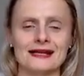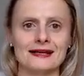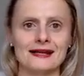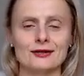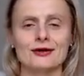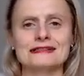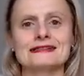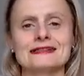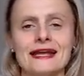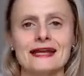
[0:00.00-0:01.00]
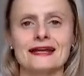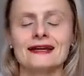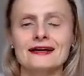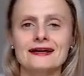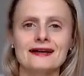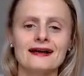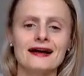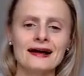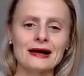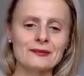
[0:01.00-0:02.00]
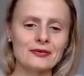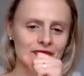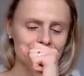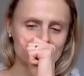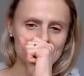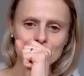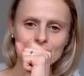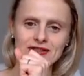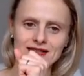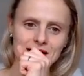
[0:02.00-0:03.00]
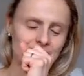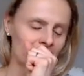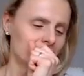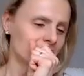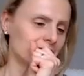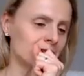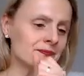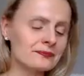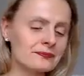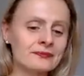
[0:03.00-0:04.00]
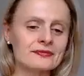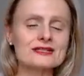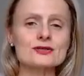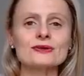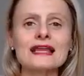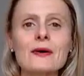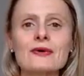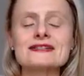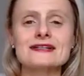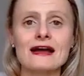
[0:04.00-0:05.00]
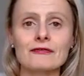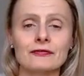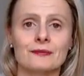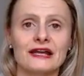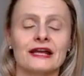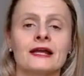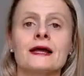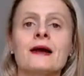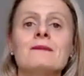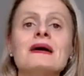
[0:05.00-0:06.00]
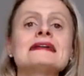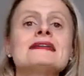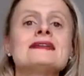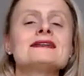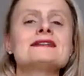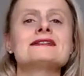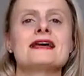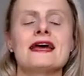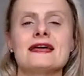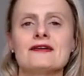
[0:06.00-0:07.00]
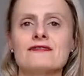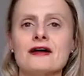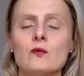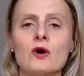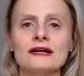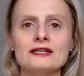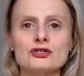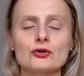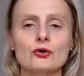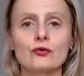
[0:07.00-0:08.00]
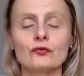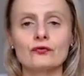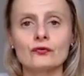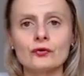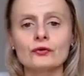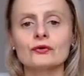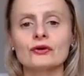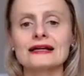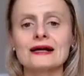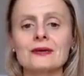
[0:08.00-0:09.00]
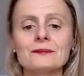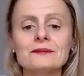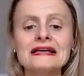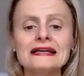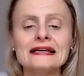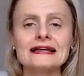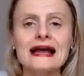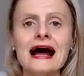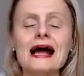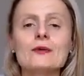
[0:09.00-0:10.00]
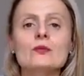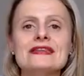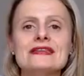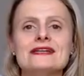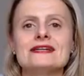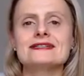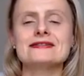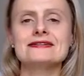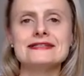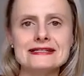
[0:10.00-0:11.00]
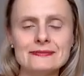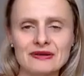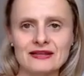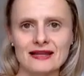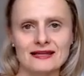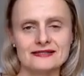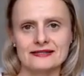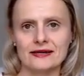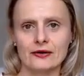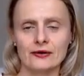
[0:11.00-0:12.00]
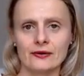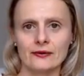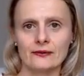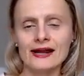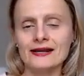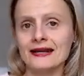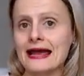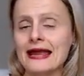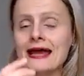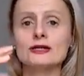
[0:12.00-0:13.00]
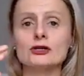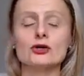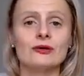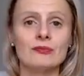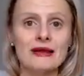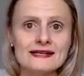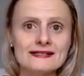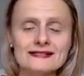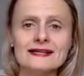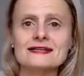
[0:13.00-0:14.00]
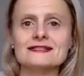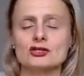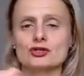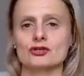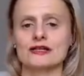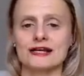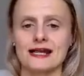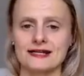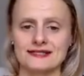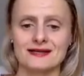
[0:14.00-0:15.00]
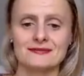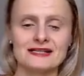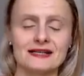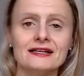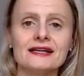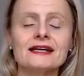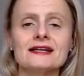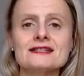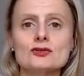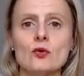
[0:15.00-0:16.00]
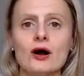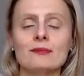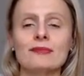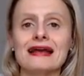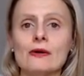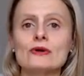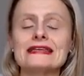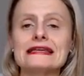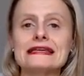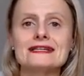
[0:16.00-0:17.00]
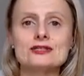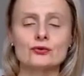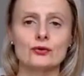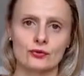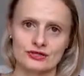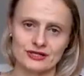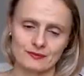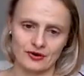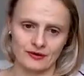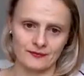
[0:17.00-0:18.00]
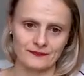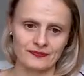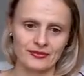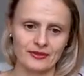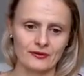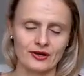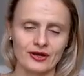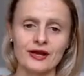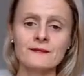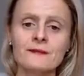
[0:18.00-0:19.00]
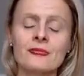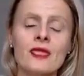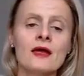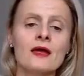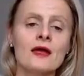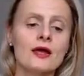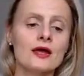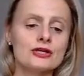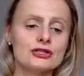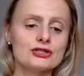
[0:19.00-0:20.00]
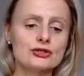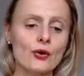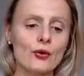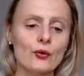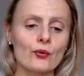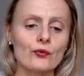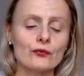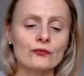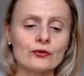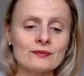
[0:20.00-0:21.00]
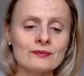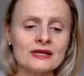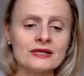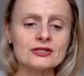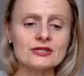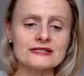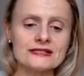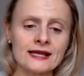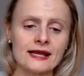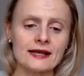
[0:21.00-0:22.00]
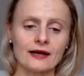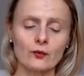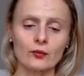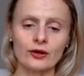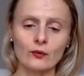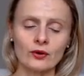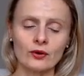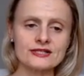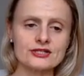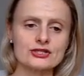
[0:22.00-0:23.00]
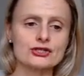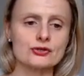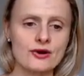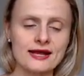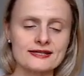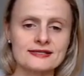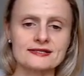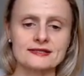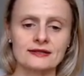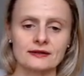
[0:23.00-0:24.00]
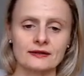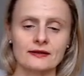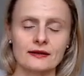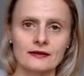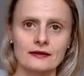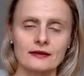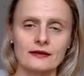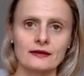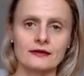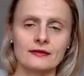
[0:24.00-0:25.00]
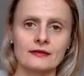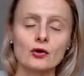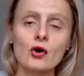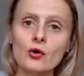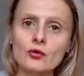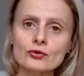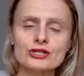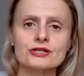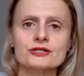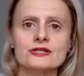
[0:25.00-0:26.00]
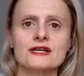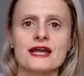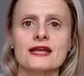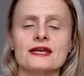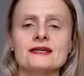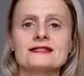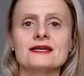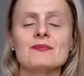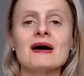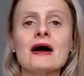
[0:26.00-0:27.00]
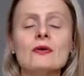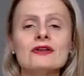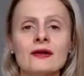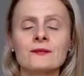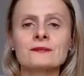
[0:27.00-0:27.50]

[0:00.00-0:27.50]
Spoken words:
and not stay on the beach all the time. So that was enough for me. But let's say if I wanted to go further and compete, I would need to deepen that skill, right? And I had good basics. I started getting some technique and so on, but I would need to go deeper, okay? So for me today, like what I want to stress, the coaching today is about